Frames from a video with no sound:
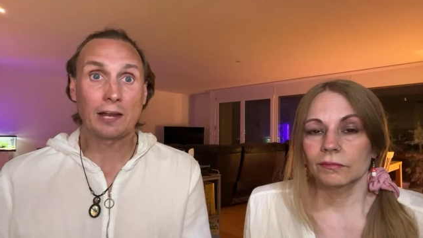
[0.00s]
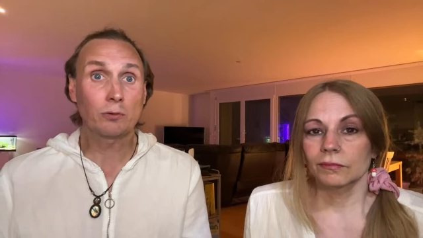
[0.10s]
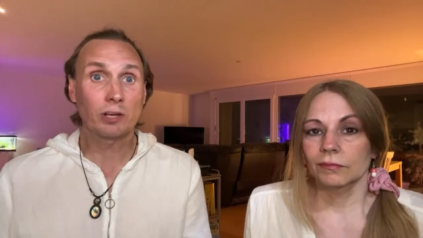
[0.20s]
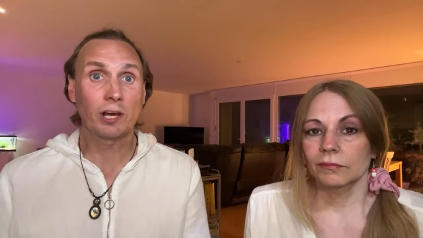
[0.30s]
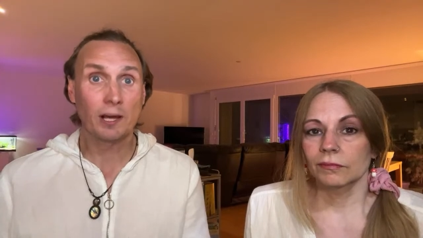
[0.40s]
Speaker 1: I
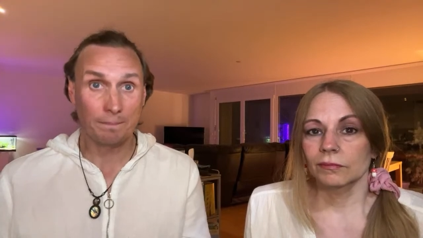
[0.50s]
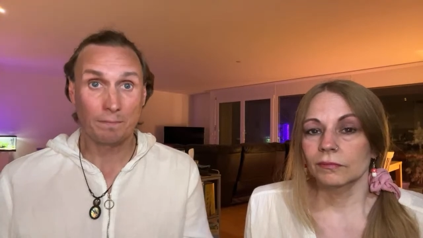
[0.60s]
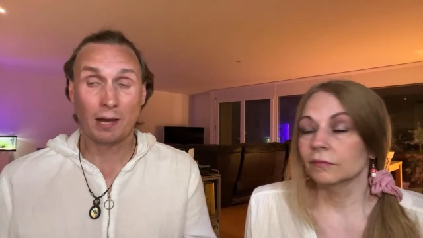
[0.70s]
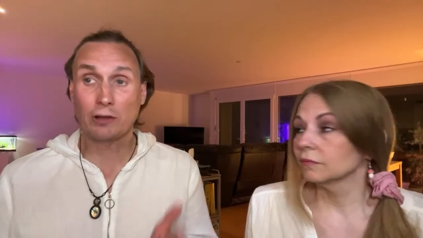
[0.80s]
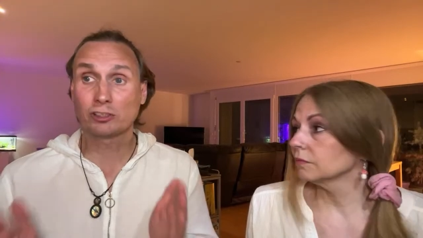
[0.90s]
don't care.
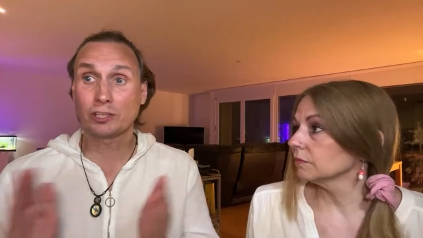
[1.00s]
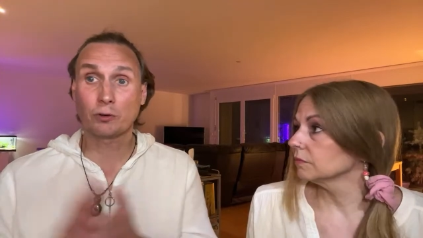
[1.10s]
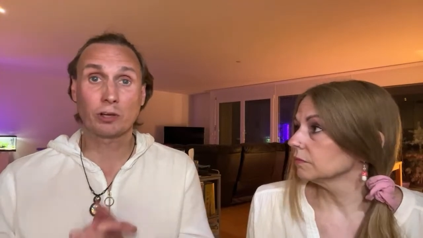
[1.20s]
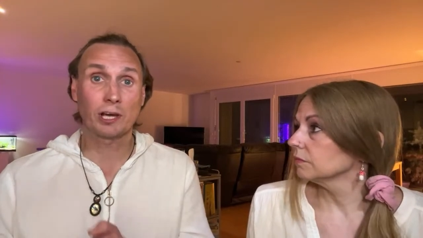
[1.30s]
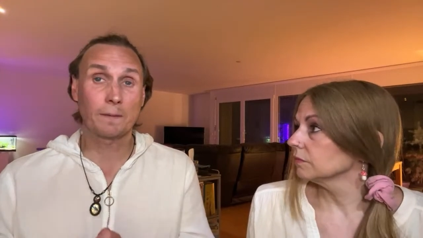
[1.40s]
I honestly
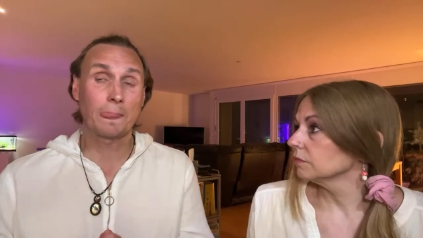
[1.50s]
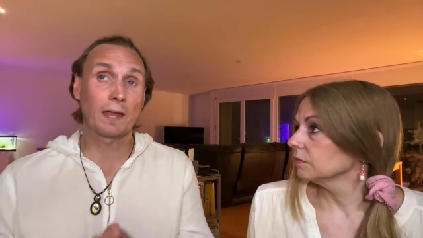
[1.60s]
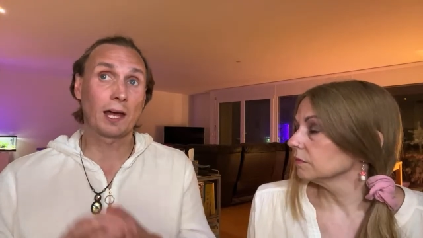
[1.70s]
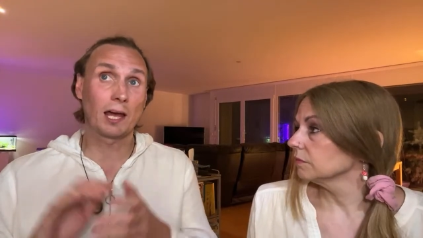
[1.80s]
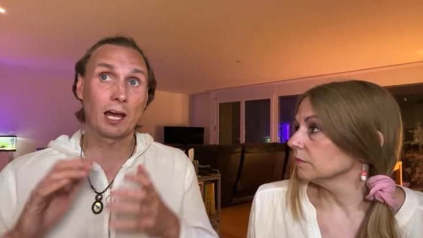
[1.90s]
don't care.
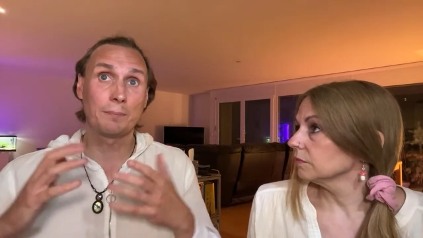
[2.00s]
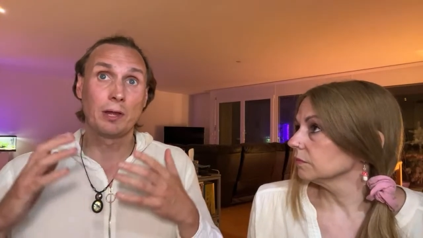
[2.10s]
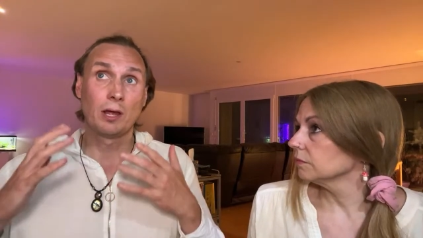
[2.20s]
Um,